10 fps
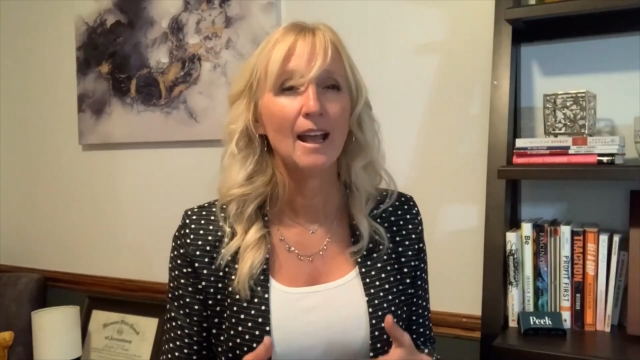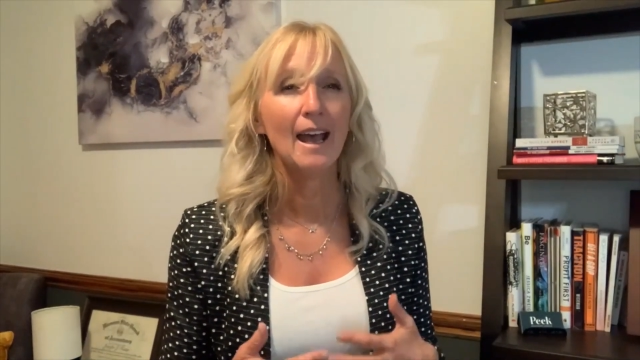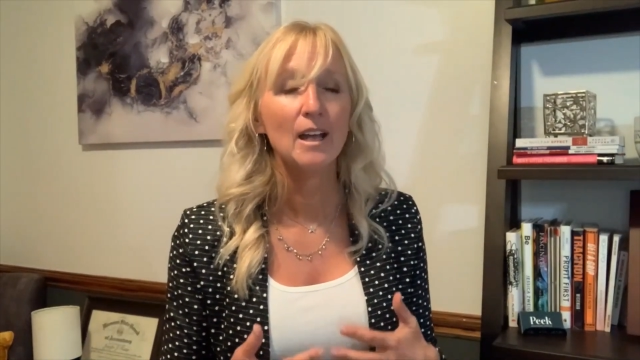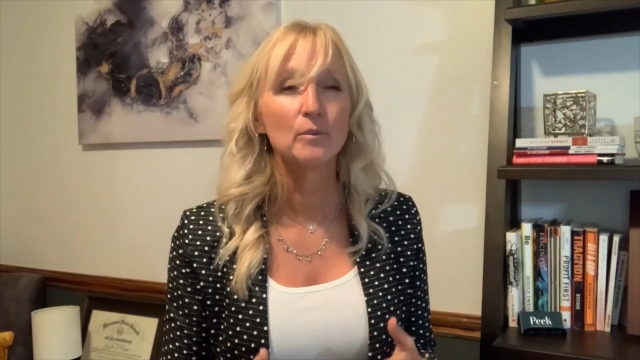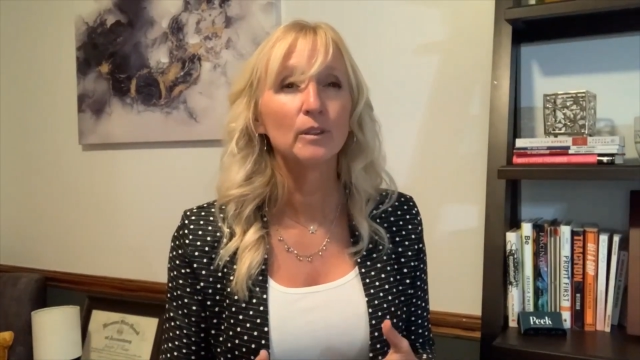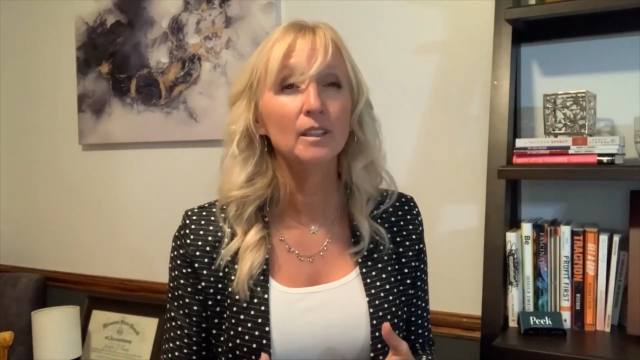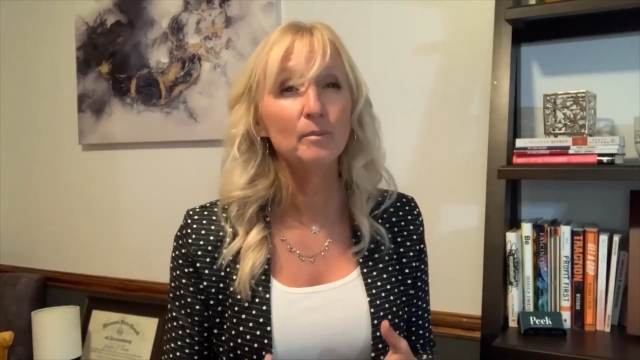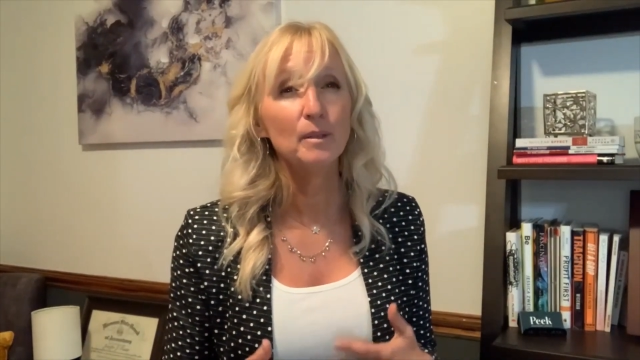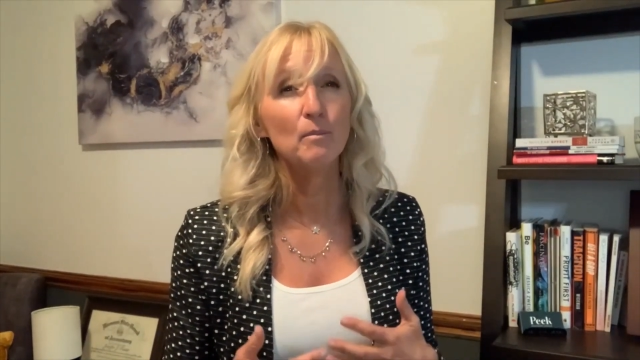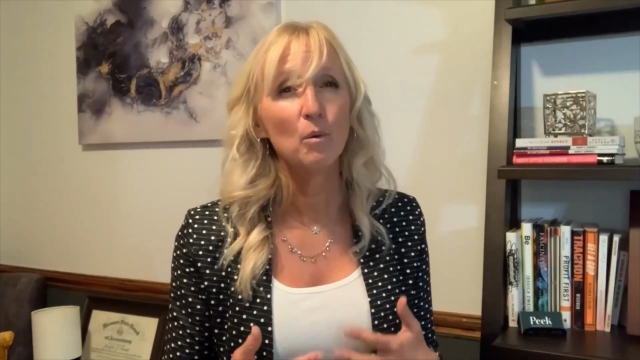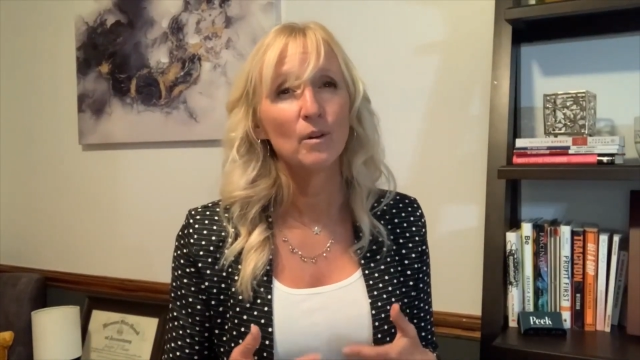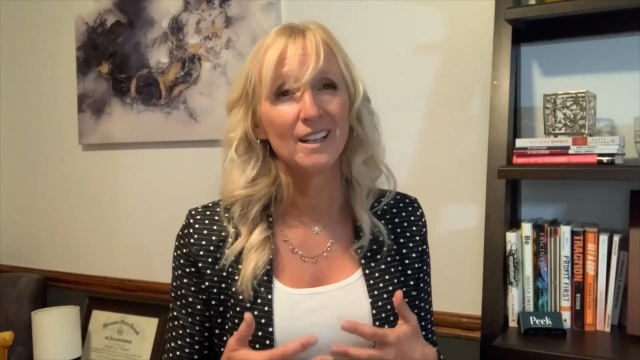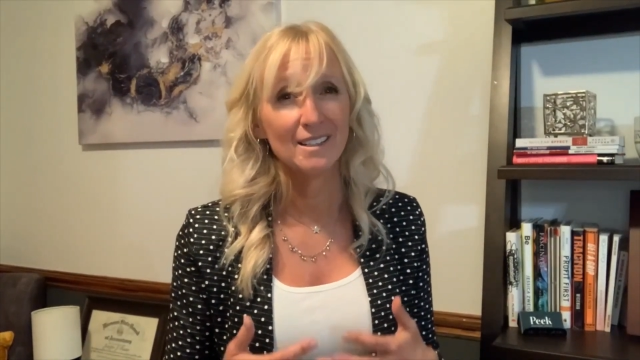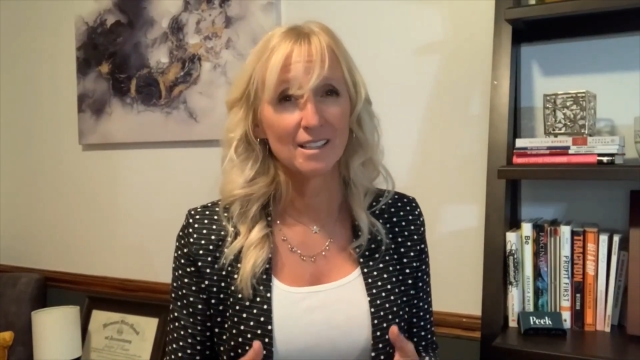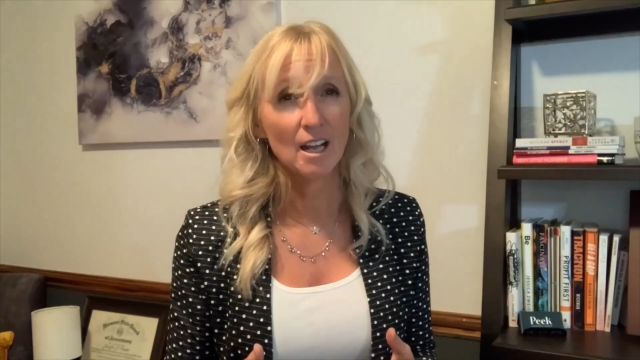and really be more
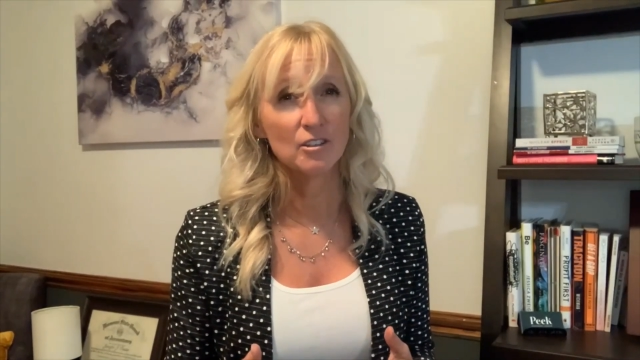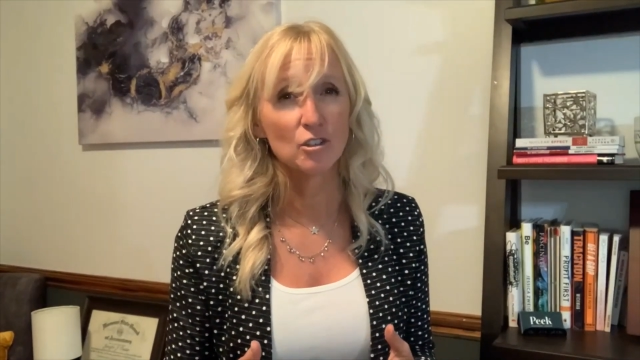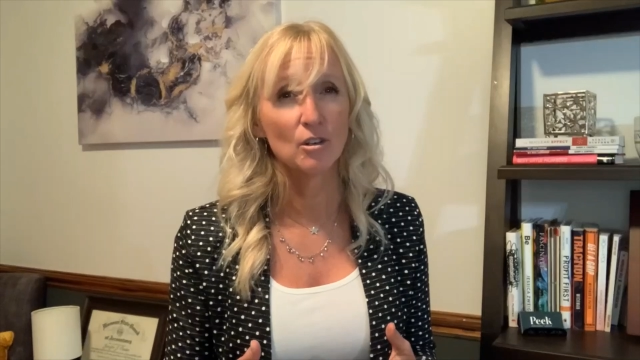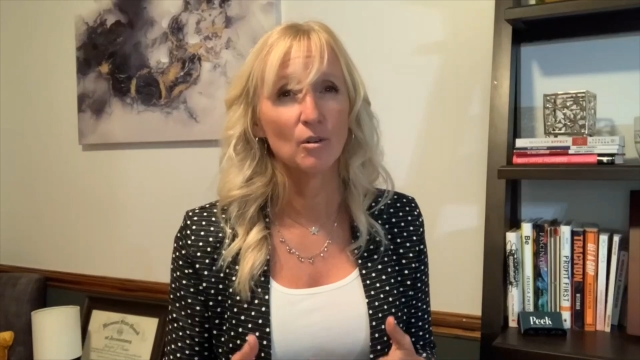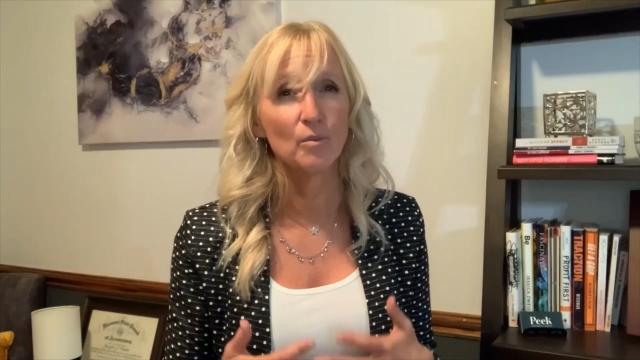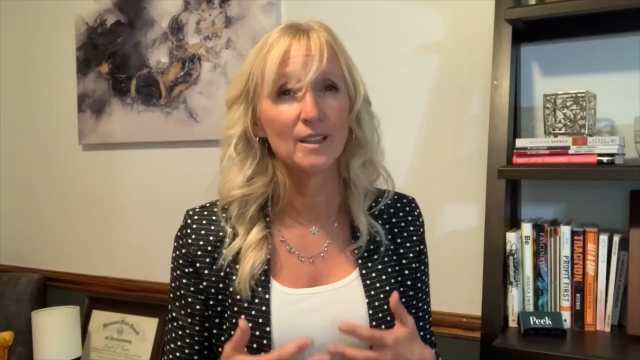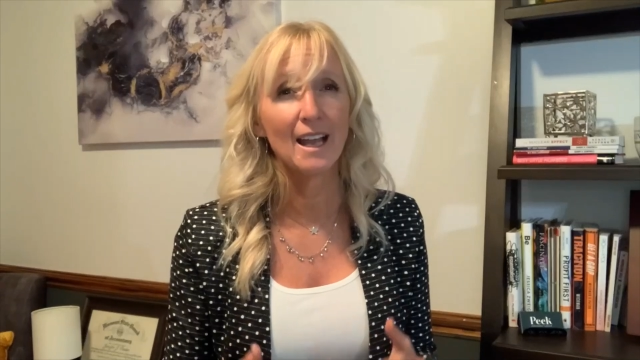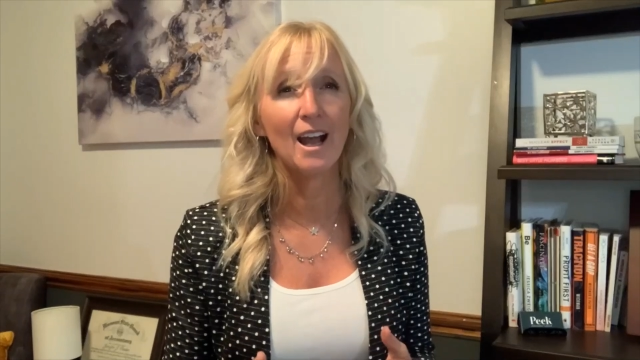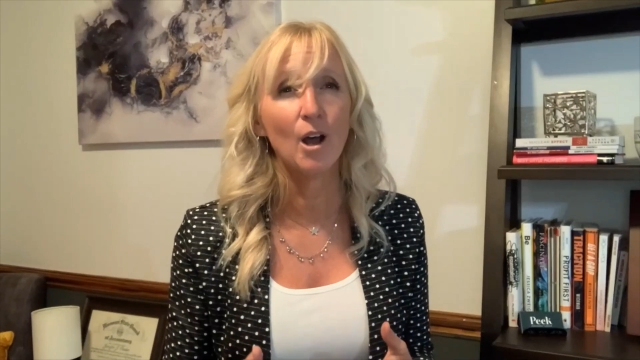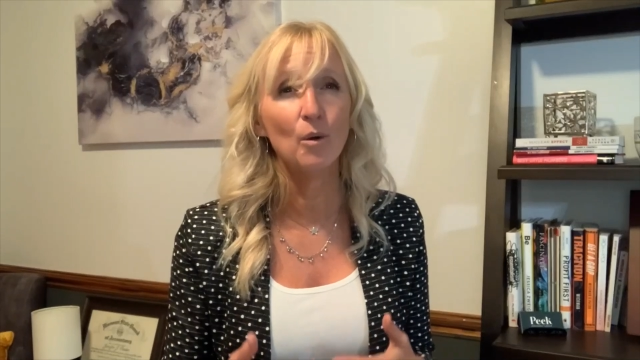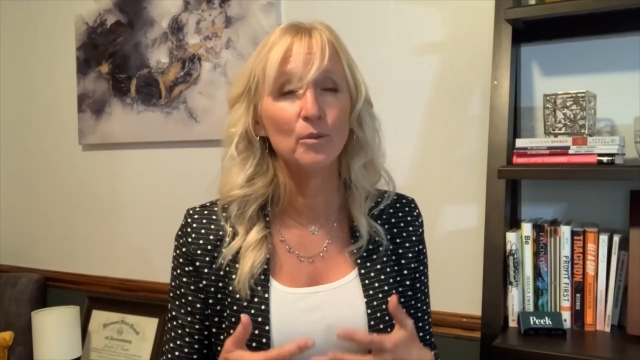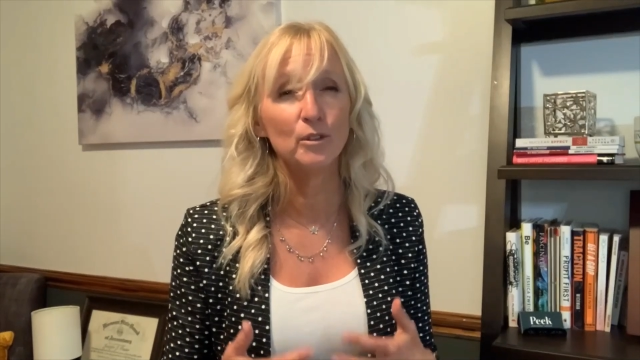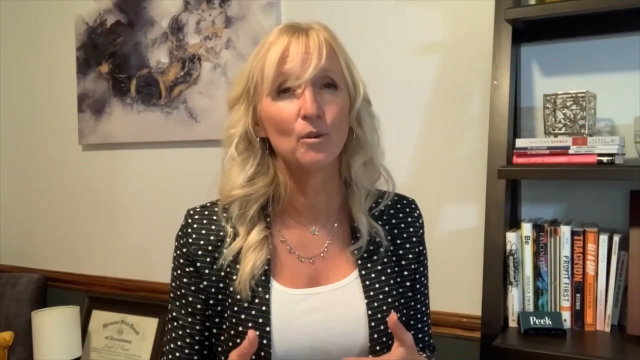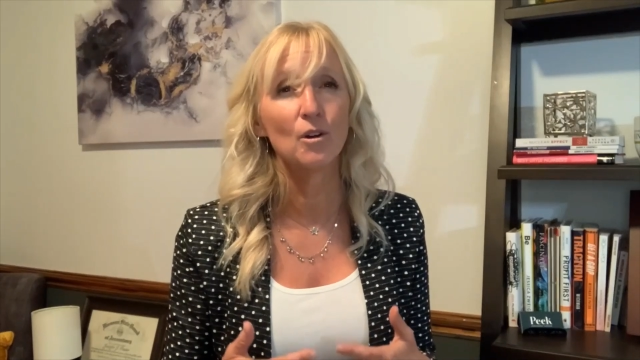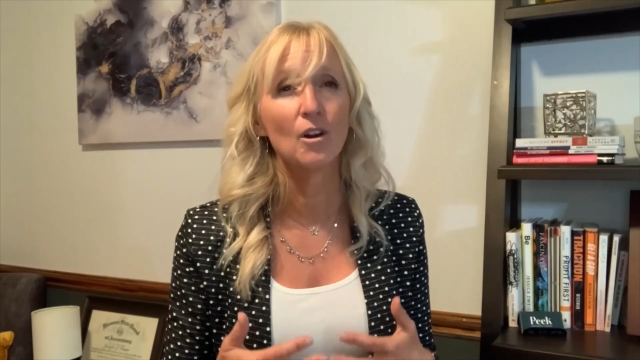intentional with how
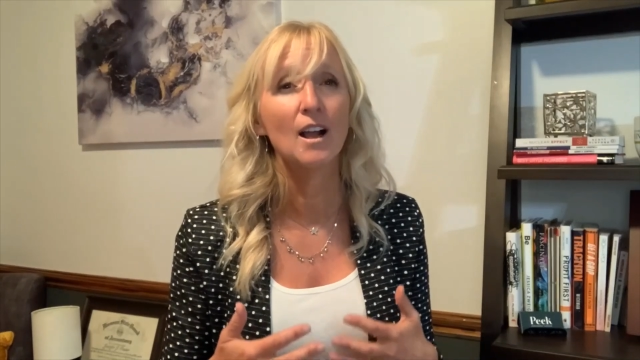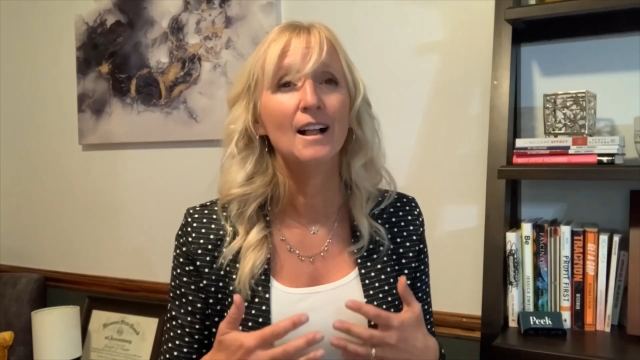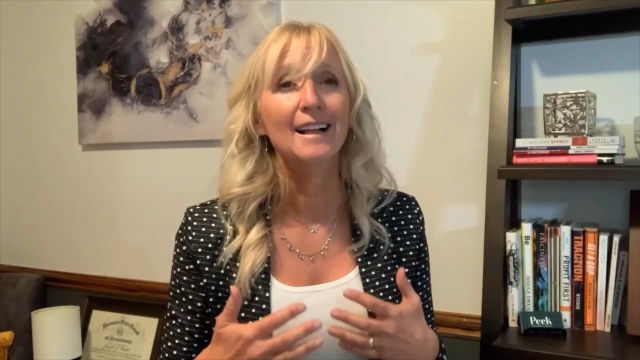you're